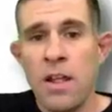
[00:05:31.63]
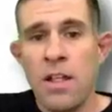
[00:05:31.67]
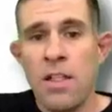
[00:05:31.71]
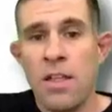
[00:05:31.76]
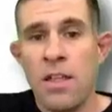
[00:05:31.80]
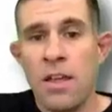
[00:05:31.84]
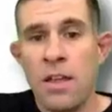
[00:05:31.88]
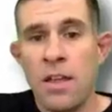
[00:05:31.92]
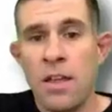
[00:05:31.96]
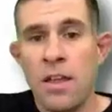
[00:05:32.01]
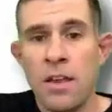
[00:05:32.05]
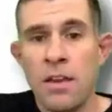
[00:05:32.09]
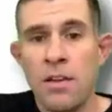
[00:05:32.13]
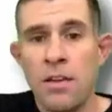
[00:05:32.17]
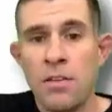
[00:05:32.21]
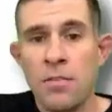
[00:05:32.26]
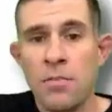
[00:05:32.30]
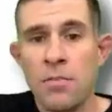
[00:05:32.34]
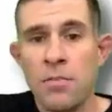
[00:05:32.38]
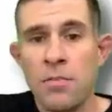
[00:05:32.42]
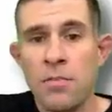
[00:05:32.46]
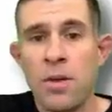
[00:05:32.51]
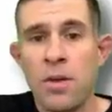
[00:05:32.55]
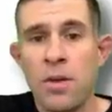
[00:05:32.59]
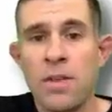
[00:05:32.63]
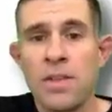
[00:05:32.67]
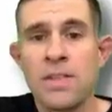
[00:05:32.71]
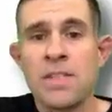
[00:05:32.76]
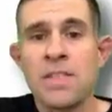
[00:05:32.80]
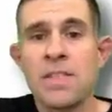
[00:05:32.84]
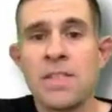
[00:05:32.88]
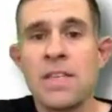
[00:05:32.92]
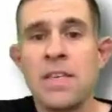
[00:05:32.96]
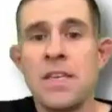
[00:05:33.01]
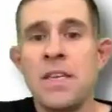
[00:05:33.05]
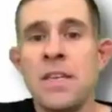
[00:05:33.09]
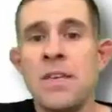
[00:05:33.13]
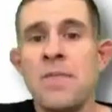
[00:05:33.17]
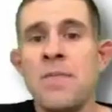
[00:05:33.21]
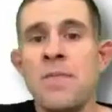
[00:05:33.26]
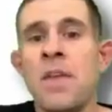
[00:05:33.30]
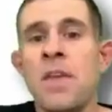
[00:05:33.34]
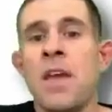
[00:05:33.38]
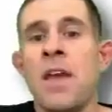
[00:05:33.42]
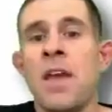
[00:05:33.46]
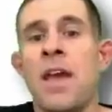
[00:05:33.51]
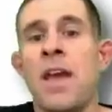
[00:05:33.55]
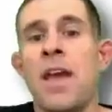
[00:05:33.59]
Then here's point C,
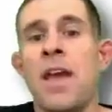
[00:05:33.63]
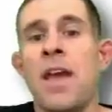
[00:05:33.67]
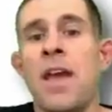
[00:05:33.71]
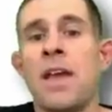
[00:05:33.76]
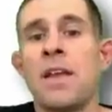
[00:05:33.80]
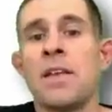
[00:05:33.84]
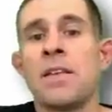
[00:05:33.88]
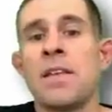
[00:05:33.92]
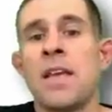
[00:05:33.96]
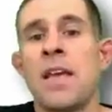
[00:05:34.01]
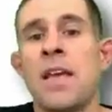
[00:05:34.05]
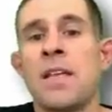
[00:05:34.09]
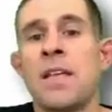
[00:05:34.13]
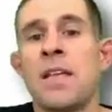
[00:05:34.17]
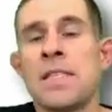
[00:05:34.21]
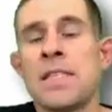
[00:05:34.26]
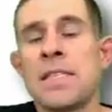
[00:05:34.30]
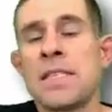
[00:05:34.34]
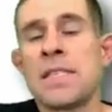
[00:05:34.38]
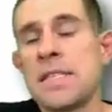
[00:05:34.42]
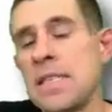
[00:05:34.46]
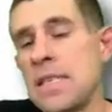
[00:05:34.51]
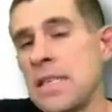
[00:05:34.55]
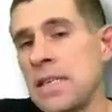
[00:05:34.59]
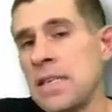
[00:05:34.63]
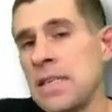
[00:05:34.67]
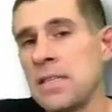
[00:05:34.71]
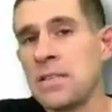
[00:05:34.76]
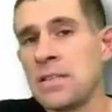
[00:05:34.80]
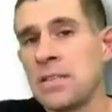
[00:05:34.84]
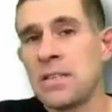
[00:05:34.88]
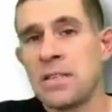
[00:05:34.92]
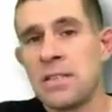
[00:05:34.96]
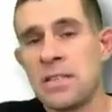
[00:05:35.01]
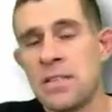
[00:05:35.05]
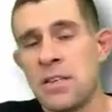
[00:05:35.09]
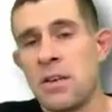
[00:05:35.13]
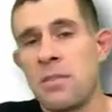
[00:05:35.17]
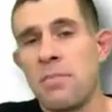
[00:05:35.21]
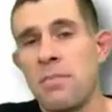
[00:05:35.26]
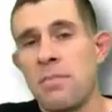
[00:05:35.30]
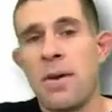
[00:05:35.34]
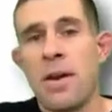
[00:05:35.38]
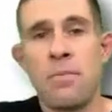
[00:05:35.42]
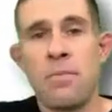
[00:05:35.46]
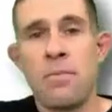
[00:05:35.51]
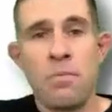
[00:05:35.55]
and C is considered my